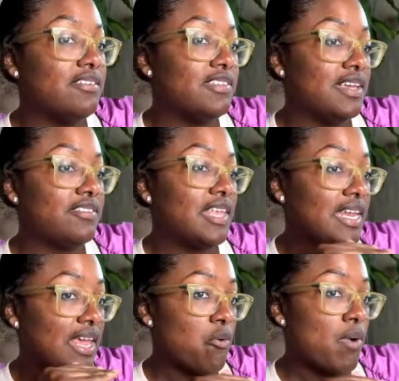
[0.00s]
exist
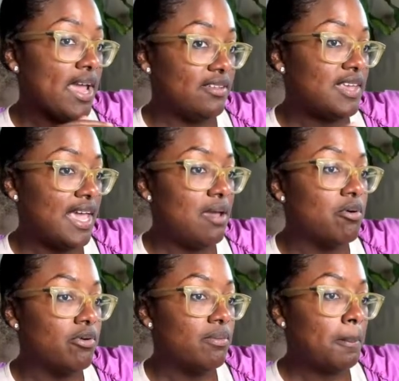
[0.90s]
in that right
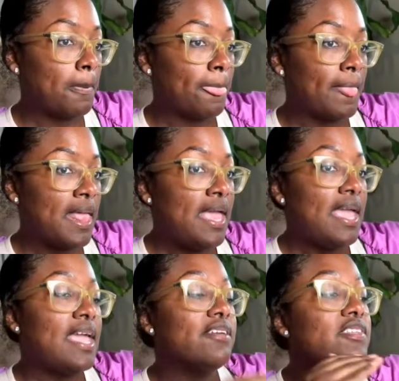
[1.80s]
table,
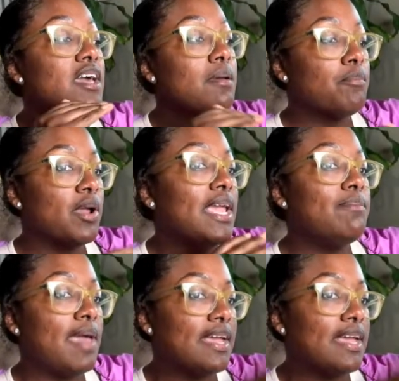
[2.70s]
it's gonna bring back